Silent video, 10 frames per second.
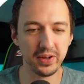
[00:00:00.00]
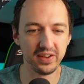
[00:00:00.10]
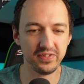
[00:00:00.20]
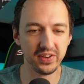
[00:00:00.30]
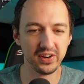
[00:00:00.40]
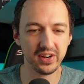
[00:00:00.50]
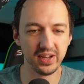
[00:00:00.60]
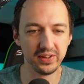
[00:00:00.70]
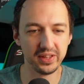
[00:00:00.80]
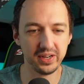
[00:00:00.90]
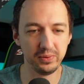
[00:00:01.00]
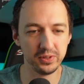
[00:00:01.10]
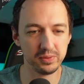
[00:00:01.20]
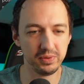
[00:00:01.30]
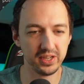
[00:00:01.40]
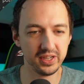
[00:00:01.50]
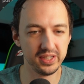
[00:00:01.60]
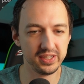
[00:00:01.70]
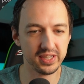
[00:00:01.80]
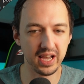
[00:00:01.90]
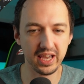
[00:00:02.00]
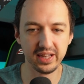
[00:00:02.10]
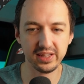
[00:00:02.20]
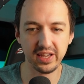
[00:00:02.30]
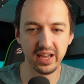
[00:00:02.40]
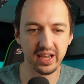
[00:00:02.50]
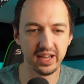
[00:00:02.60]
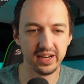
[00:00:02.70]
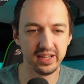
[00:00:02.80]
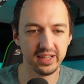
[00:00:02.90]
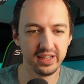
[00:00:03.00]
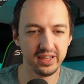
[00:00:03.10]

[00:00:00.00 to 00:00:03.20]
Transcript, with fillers: I figured out that it was because I had to add